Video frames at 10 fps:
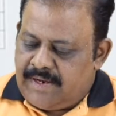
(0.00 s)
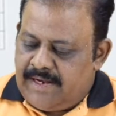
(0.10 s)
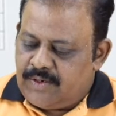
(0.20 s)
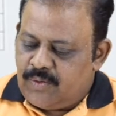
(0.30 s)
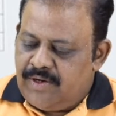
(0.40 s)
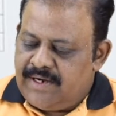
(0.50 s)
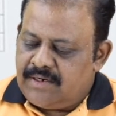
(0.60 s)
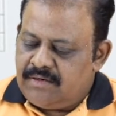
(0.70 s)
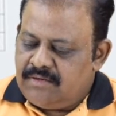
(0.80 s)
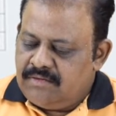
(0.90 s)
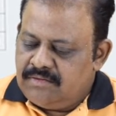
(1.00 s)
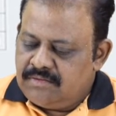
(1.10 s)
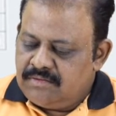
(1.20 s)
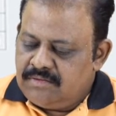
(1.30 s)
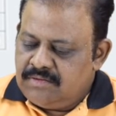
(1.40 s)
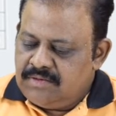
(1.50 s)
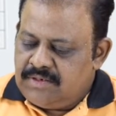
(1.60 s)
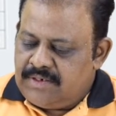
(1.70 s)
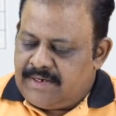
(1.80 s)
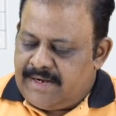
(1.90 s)
Calculate
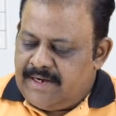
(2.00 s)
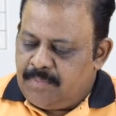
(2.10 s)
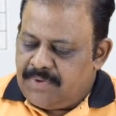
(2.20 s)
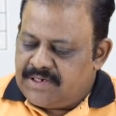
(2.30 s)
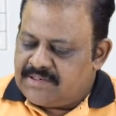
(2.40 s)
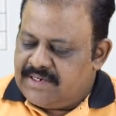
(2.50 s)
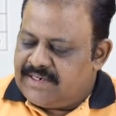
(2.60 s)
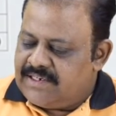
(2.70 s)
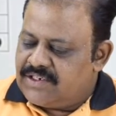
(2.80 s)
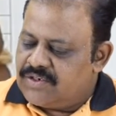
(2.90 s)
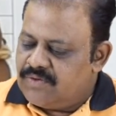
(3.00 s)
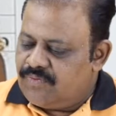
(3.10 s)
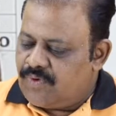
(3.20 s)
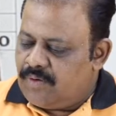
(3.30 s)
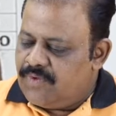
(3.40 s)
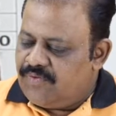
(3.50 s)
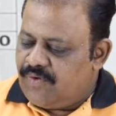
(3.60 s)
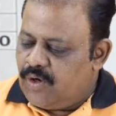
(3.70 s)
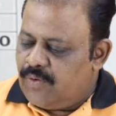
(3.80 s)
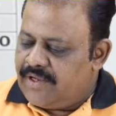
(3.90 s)
trend percentage from the
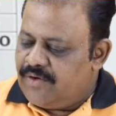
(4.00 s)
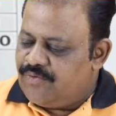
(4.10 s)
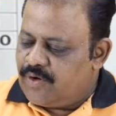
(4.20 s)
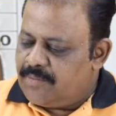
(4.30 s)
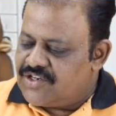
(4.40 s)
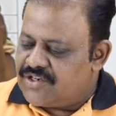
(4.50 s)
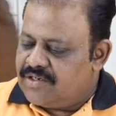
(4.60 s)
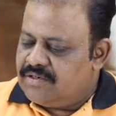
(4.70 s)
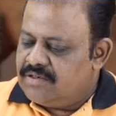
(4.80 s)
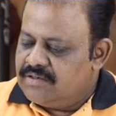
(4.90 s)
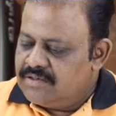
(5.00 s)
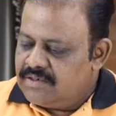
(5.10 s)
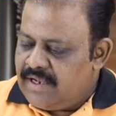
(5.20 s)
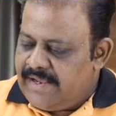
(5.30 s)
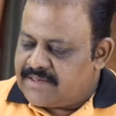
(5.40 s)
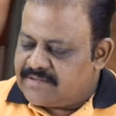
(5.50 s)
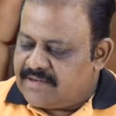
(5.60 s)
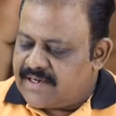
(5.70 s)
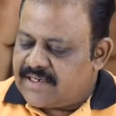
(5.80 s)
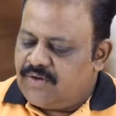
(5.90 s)
following information
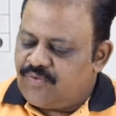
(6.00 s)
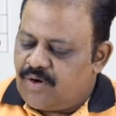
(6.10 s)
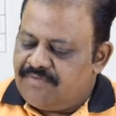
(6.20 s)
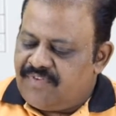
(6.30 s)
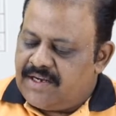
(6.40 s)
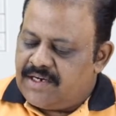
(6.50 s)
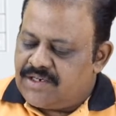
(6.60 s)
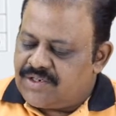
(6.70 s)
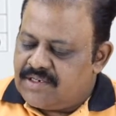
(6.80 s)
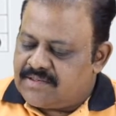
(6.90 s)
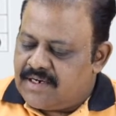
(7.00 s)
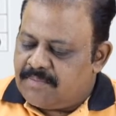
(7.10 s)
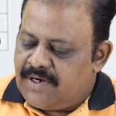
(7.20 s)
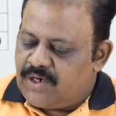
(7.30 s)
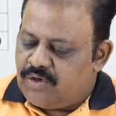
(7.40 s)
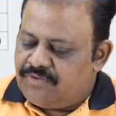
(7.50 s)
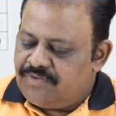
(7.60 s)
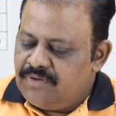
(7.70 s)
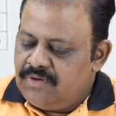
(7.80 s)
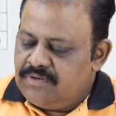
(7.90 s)
extracted from financial statement of
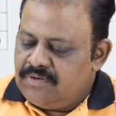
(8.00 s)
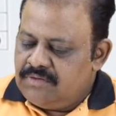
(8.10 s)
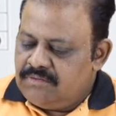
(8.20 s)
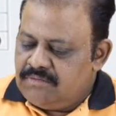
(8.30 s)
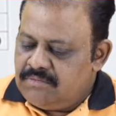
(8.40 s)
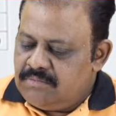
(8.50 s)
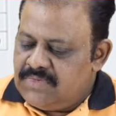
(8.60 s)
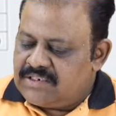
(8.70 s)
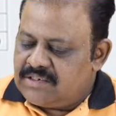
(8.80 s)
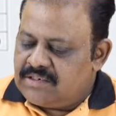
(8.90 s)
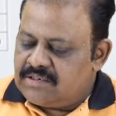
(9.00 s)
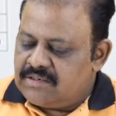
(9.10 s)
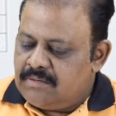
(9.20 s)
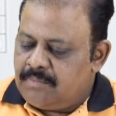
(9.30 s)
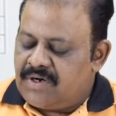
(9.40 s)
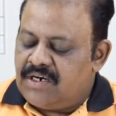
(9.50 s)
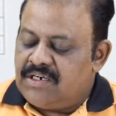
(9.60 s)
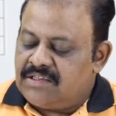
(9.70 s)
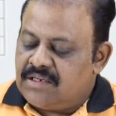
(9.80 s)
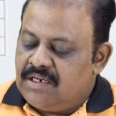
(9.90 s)
Messrs.
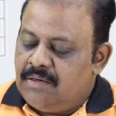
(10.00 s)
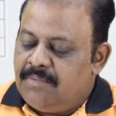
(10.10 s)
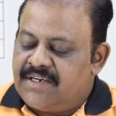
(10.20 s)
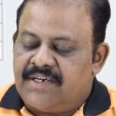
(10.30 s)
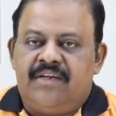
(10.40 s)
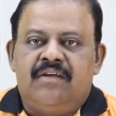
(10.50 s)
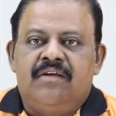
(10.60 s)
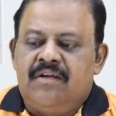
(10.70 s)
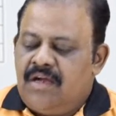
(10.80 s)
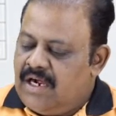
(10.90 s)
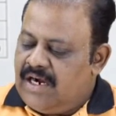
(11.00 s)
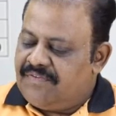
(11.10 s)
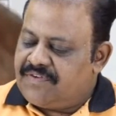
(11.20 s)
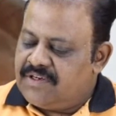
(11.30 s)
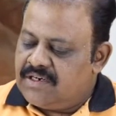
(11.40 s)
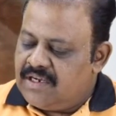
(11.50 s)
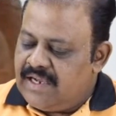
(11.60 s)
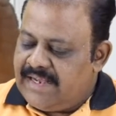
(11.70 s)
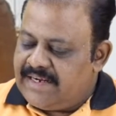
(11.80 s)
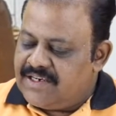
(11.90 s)
Pranita Limited after
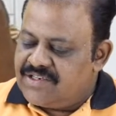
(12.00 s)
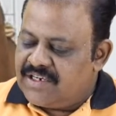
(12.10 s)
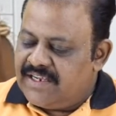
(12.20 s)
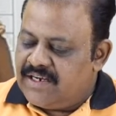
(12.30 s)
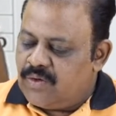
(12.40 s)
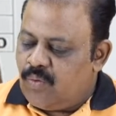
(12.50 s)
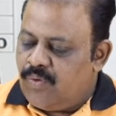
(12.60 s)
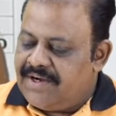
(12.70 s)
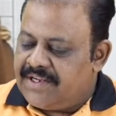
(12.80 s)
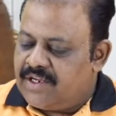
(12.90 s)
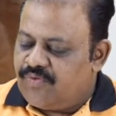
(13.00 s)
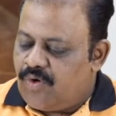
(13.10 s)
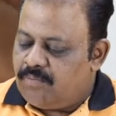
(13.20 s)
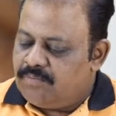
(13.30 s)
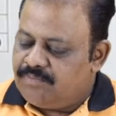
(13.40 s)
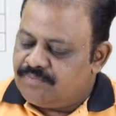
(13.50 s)
arranging in vertical form.